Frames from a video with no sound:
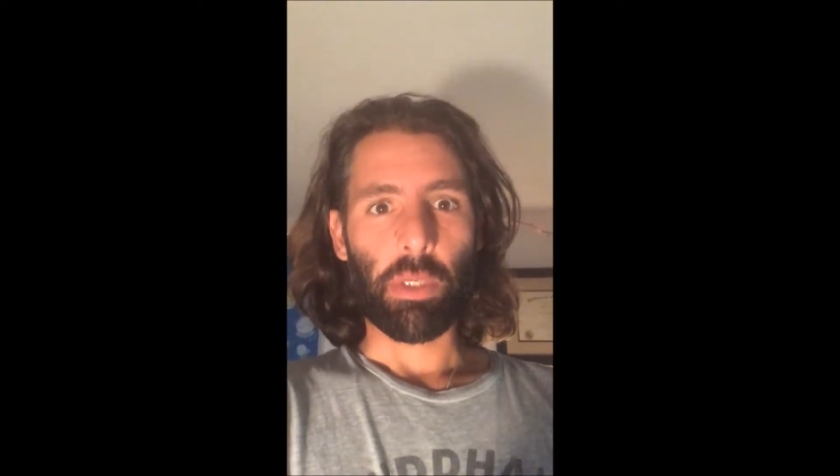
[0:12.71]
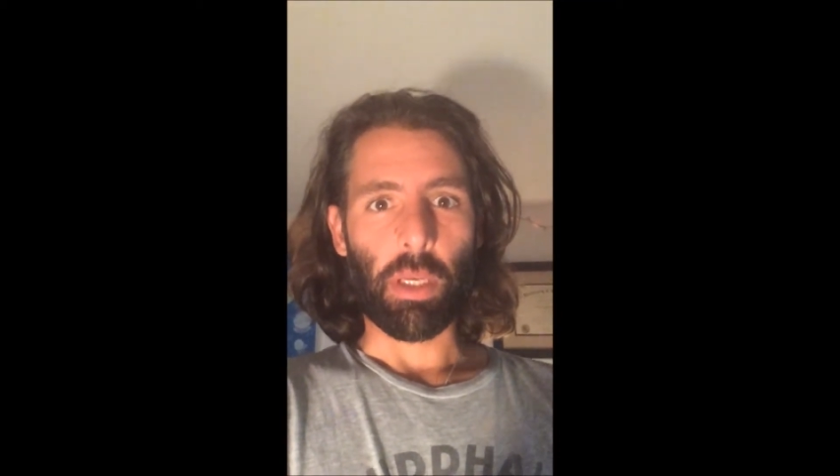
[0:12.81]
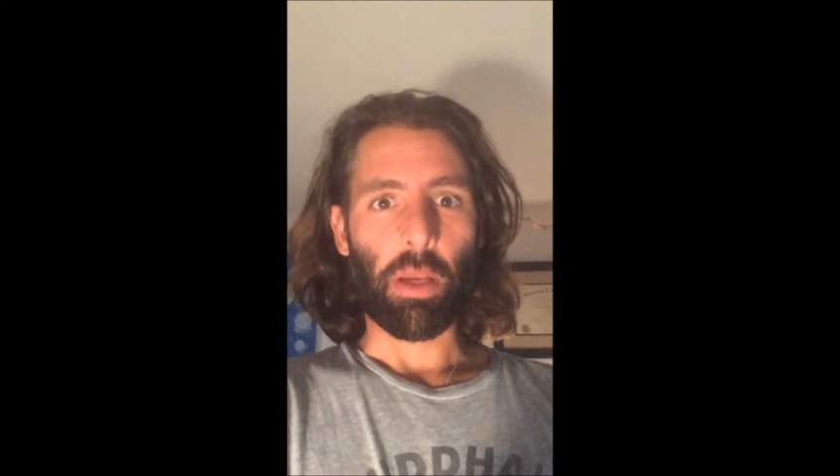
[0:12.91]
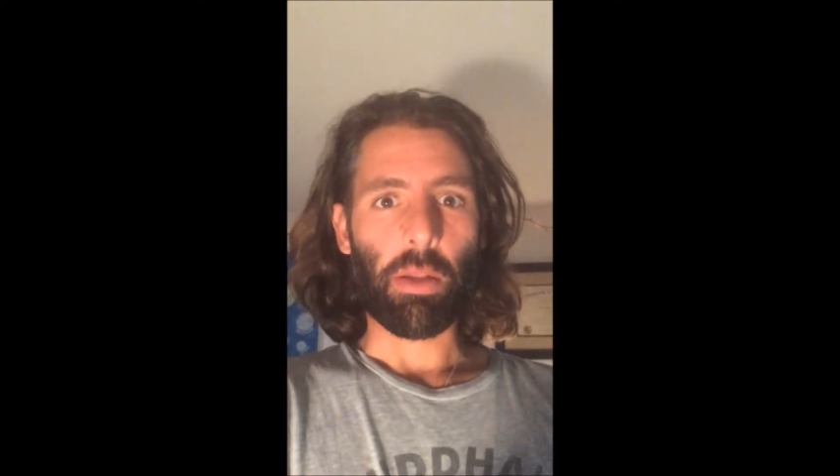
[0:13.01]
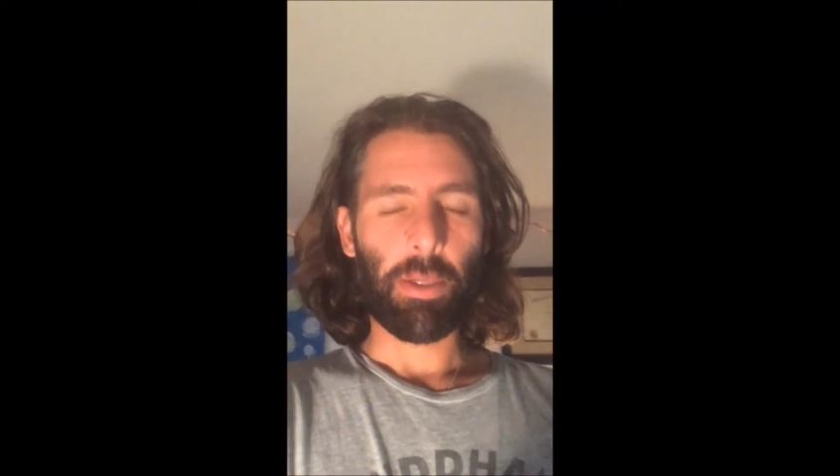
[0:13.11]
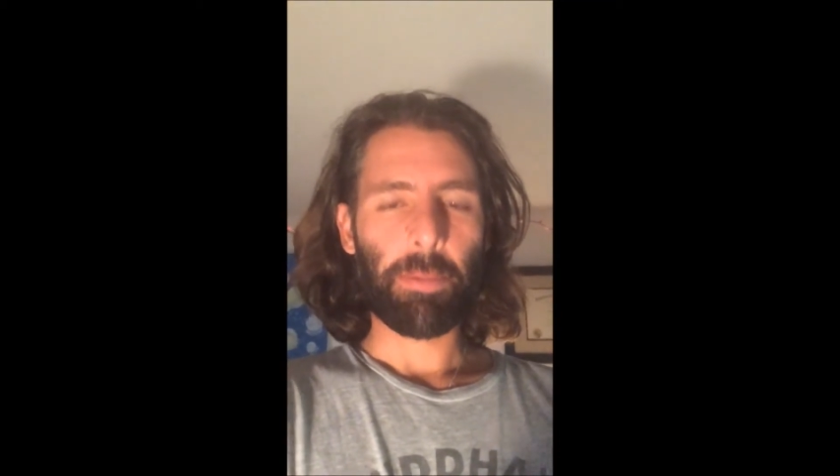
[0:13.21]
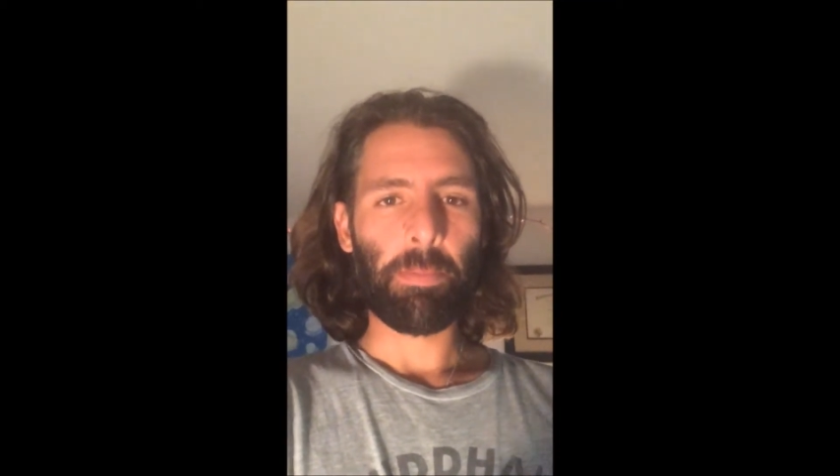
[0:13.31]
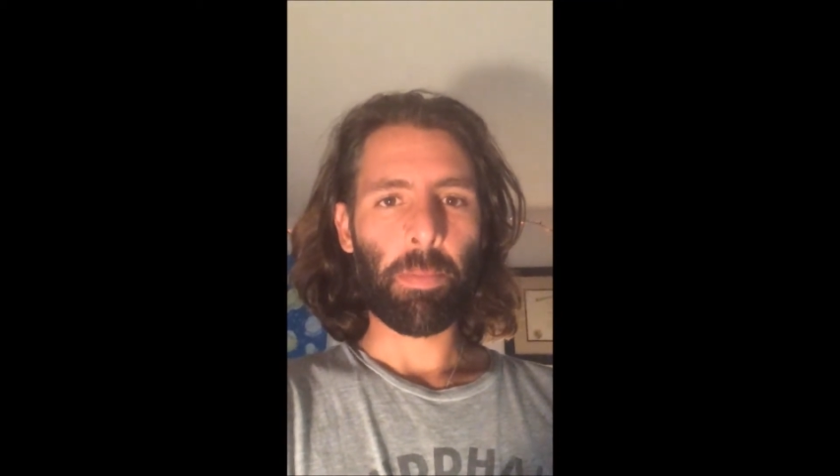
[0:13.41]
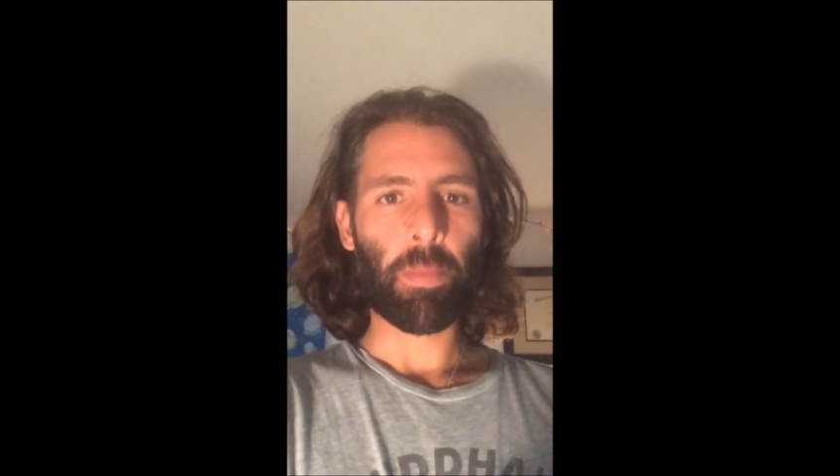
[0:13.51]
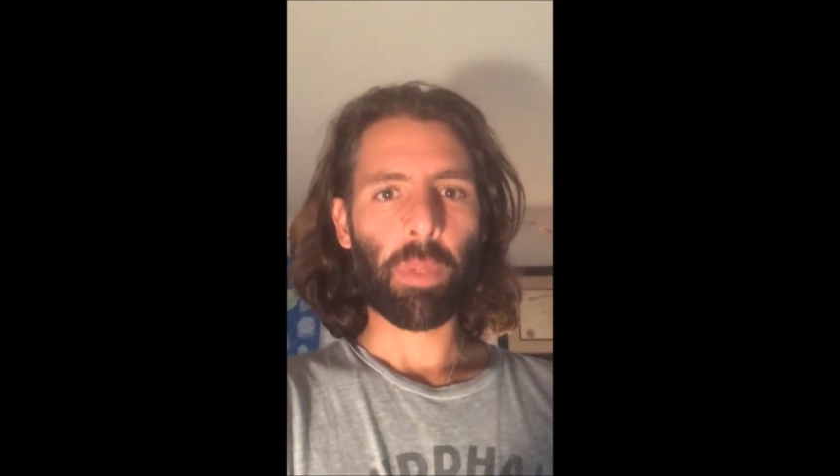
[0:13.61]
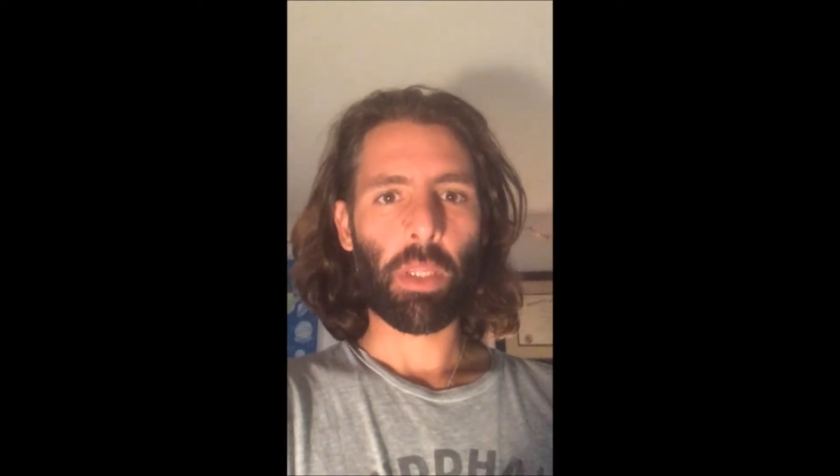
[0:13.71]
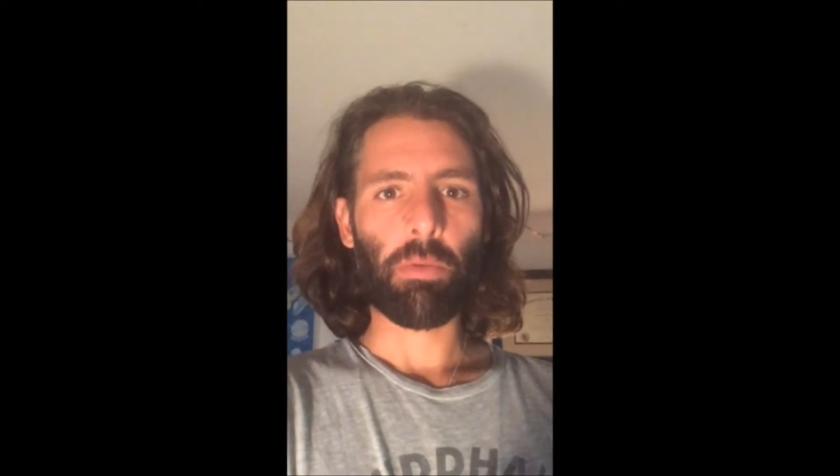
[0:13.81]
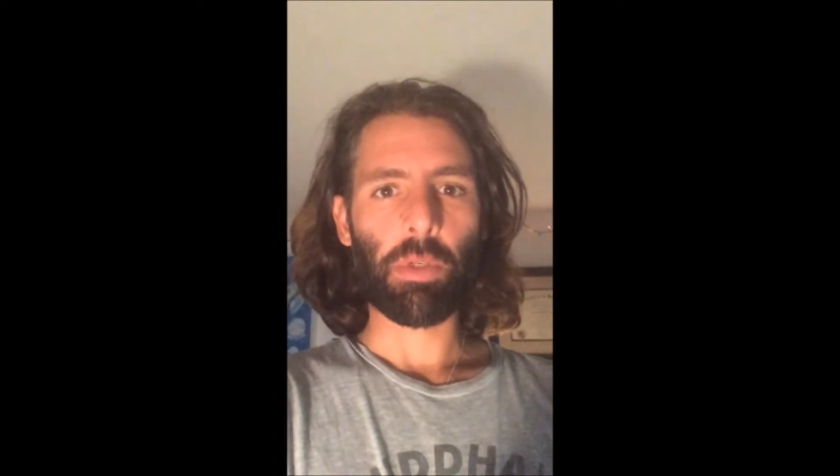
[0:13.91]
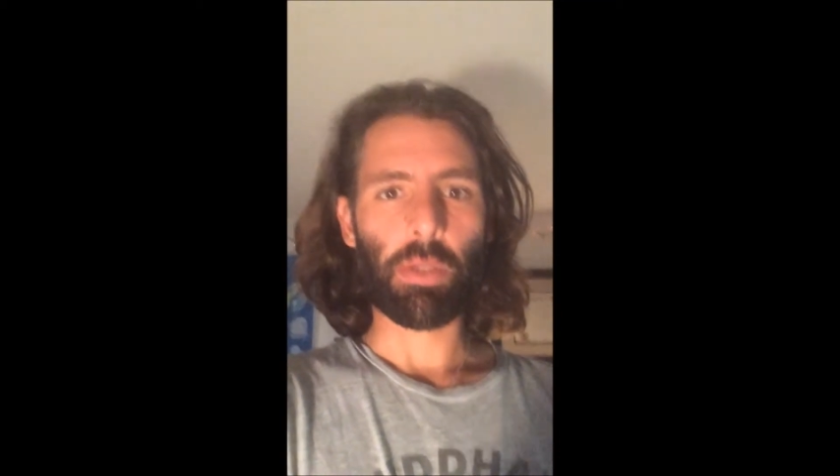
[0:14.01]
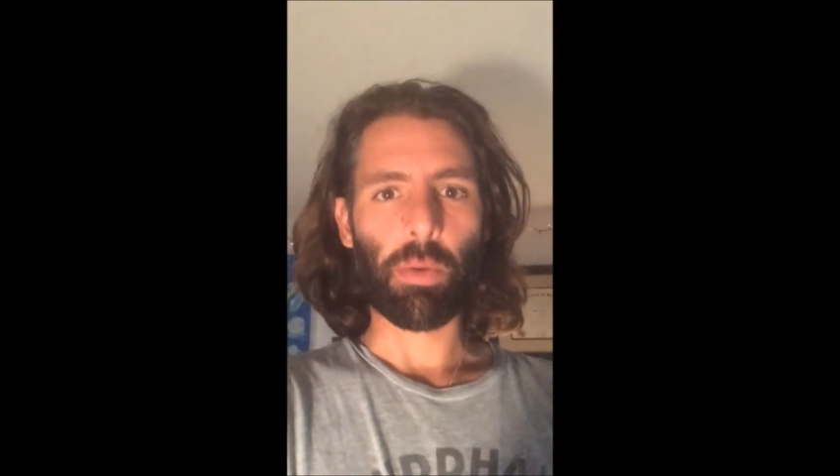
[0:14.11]
recycling,
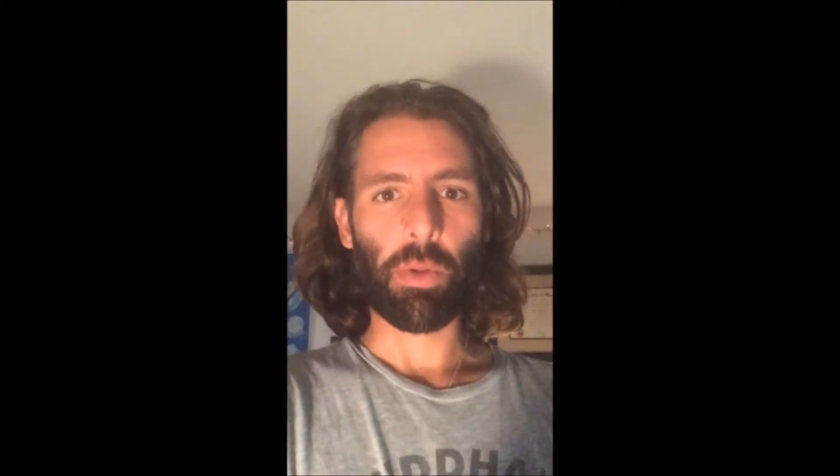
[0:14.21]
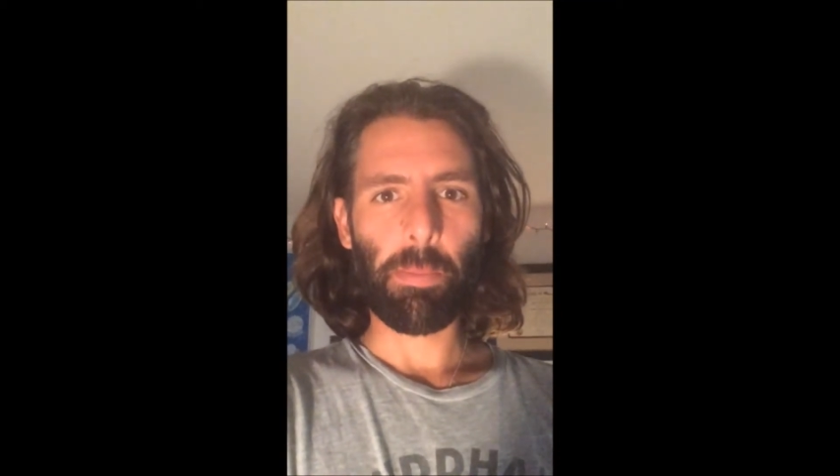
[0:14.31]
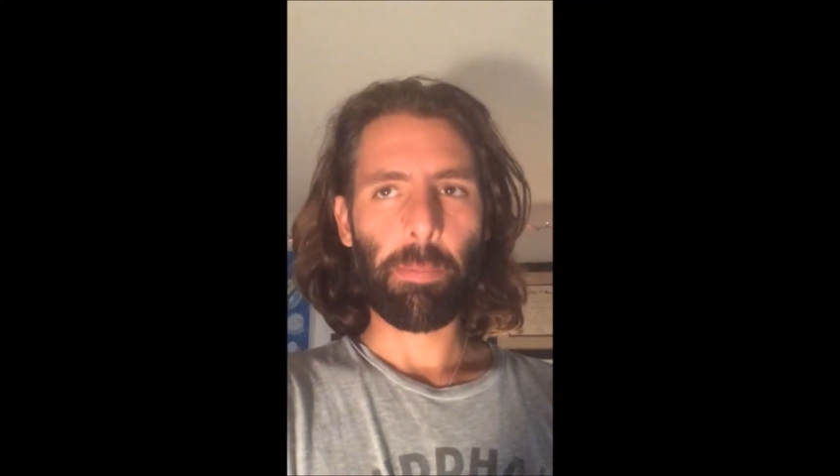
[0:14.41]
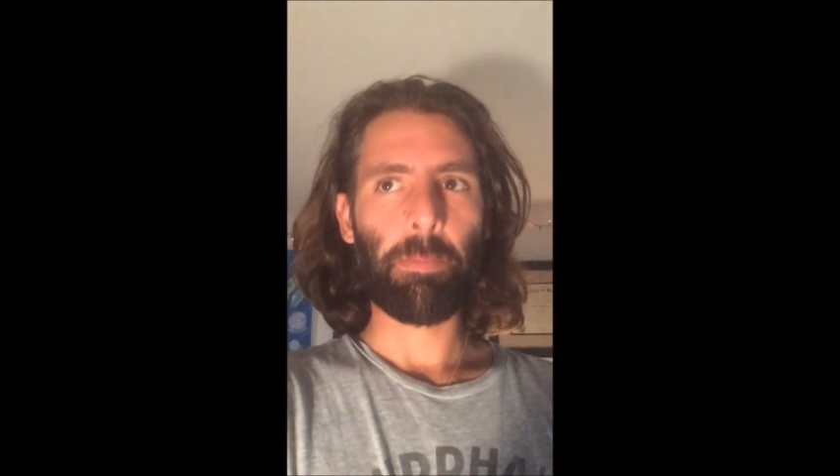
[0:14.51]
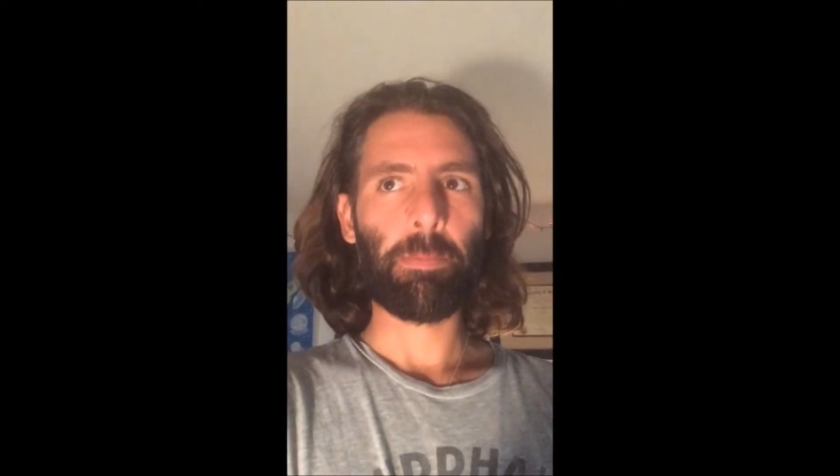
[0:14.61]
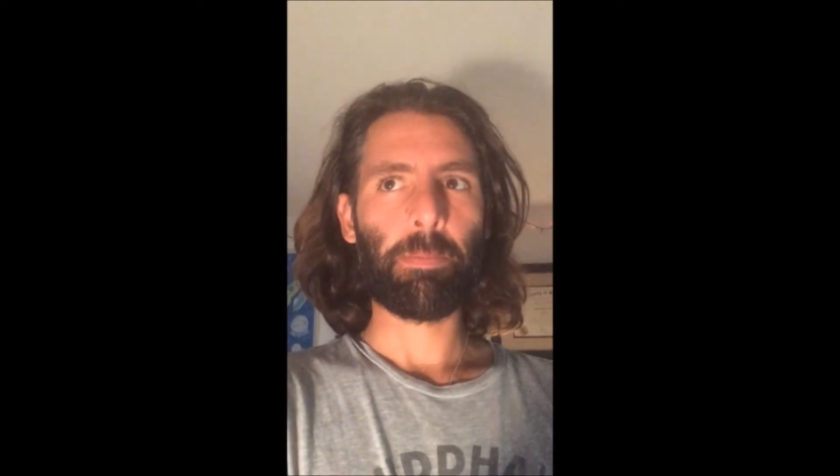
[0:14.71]
restore them.